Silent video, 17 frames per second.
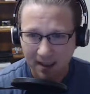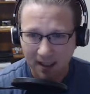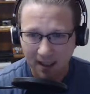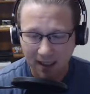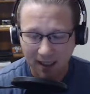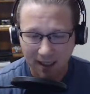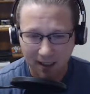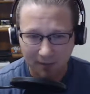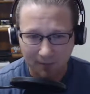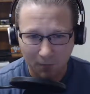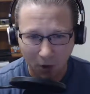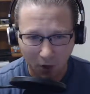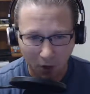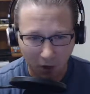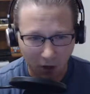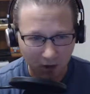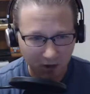
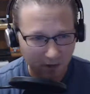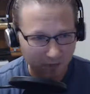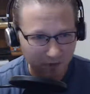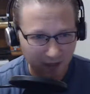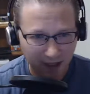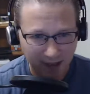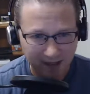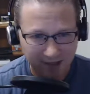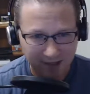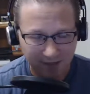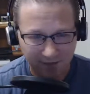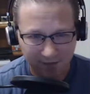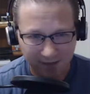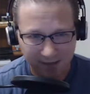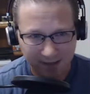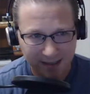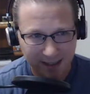All of that stuff
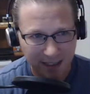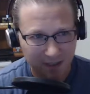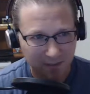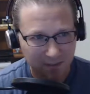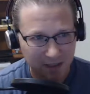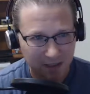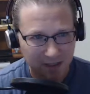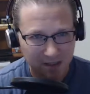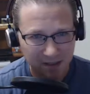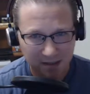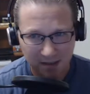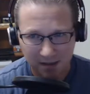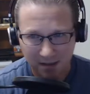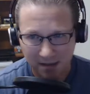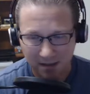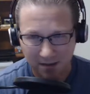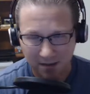gets heaped into
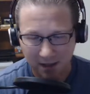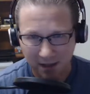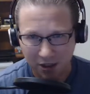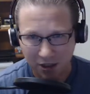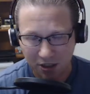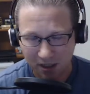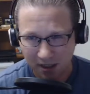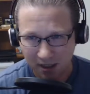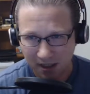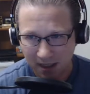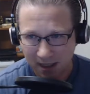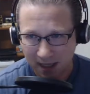this election.